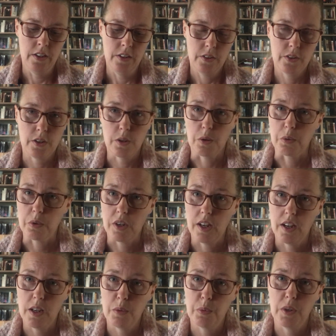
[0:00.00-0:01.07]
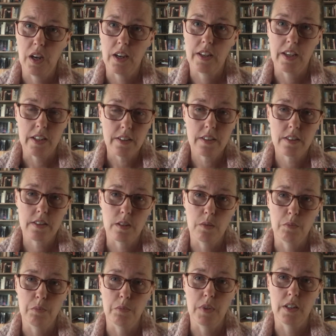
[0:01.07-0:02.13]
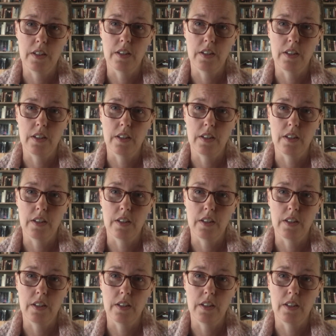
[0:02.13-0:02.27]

So I will get some